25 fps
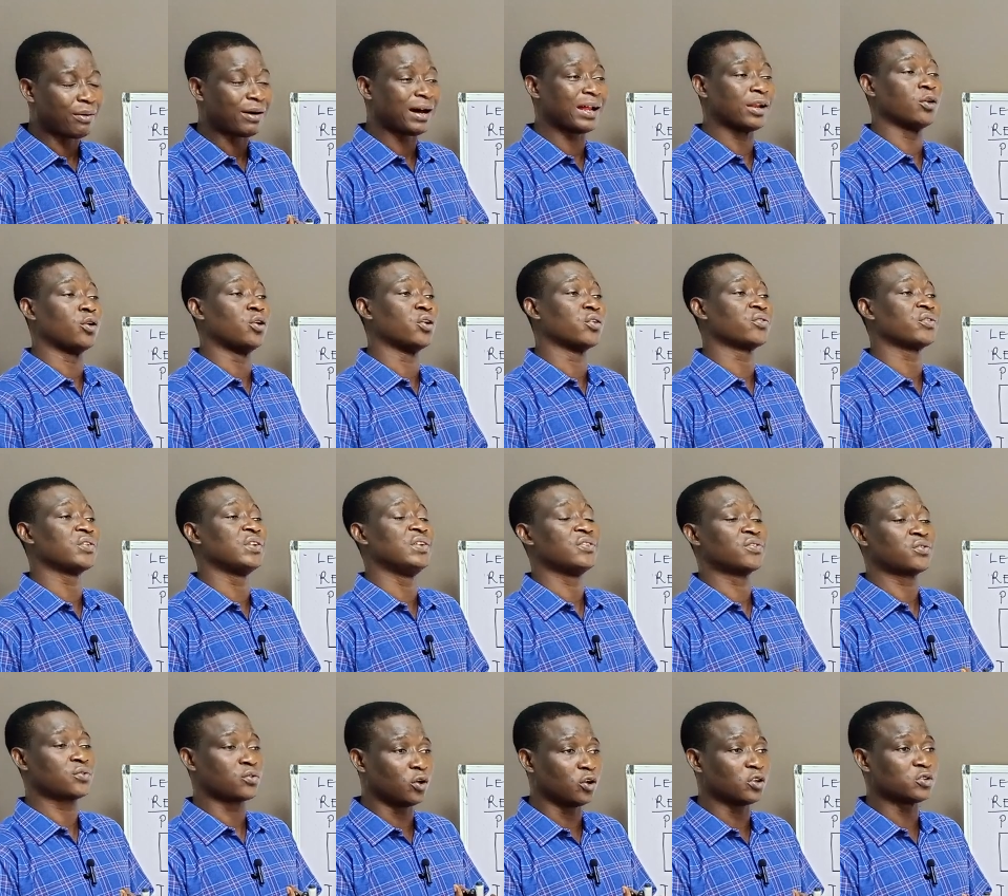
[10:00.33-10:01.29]
power loss
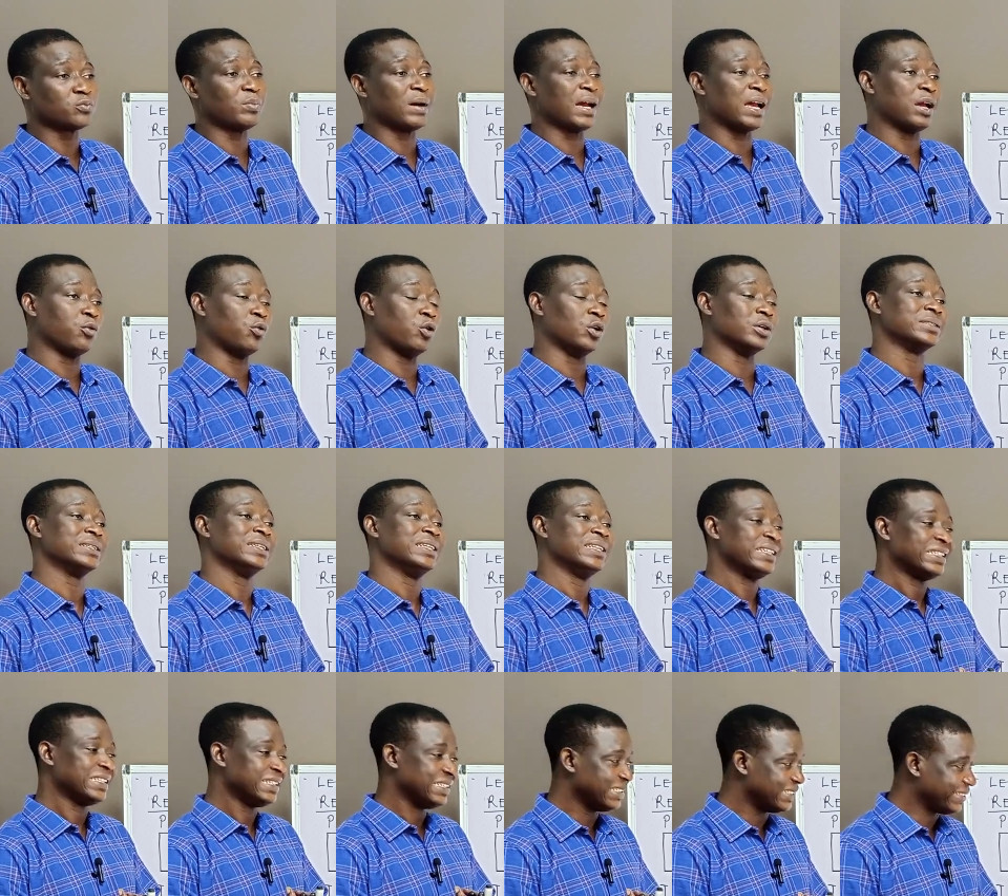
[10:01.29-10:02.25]
is caused by what?
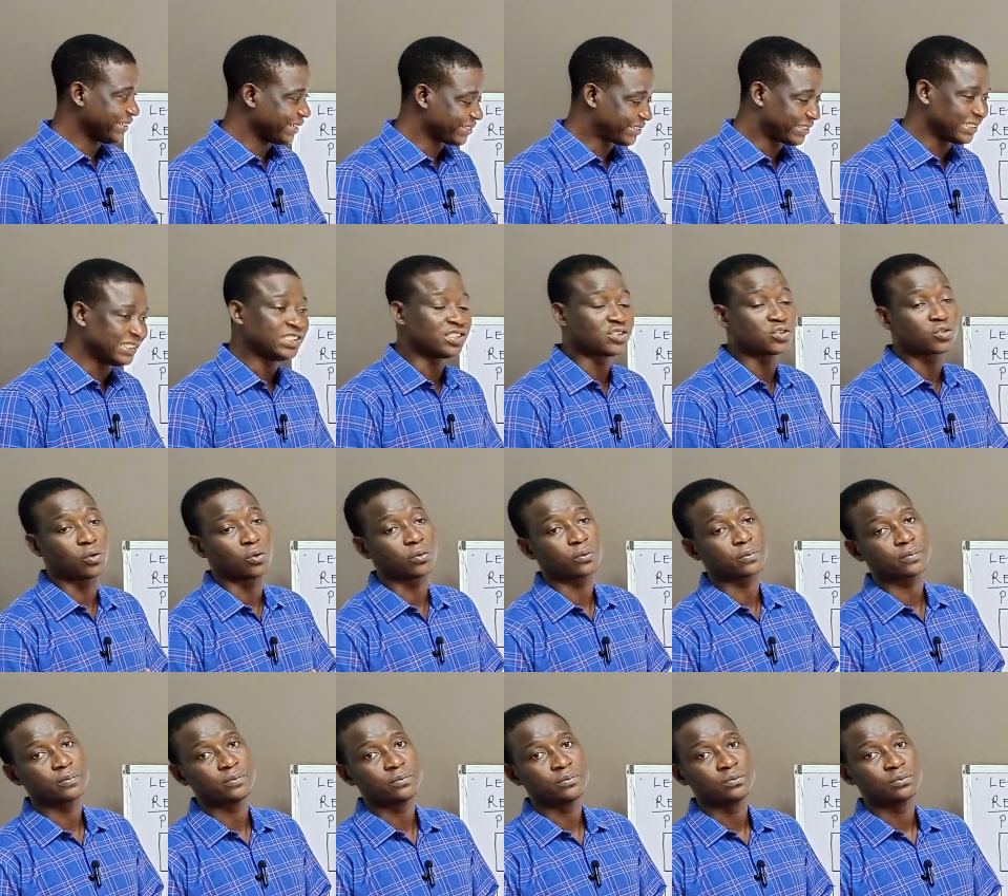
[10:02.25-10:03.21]
A
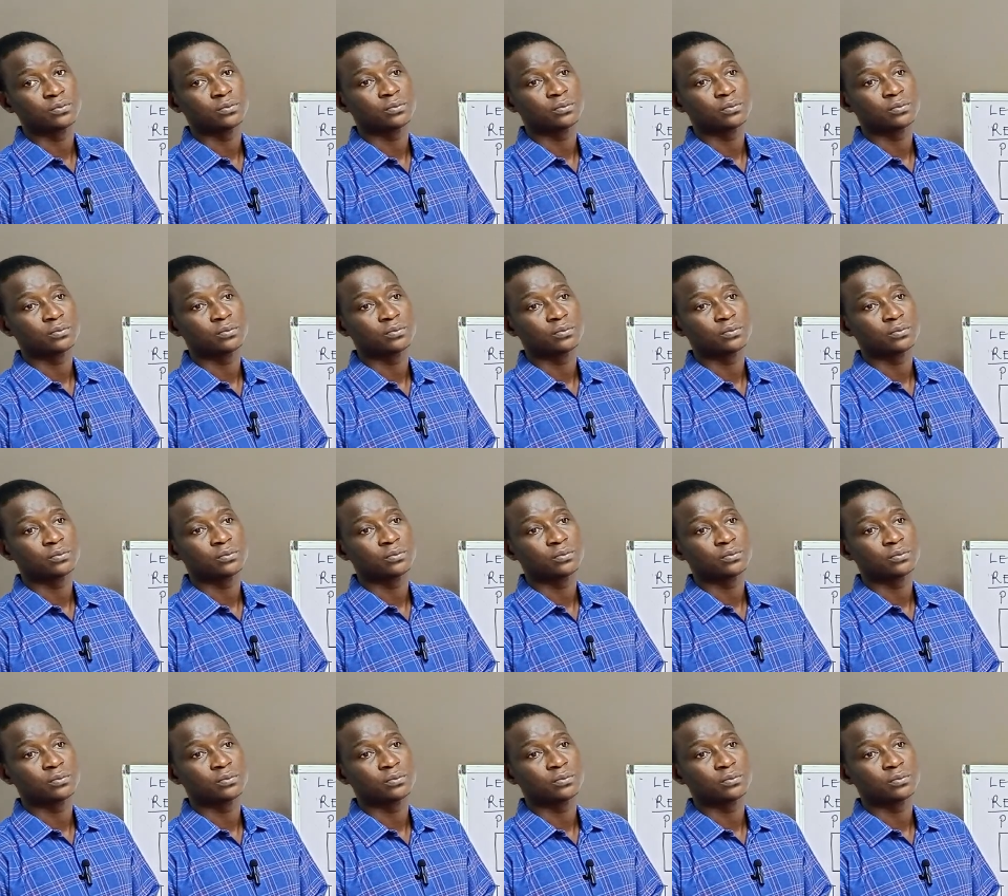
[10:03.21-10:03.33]
resistor.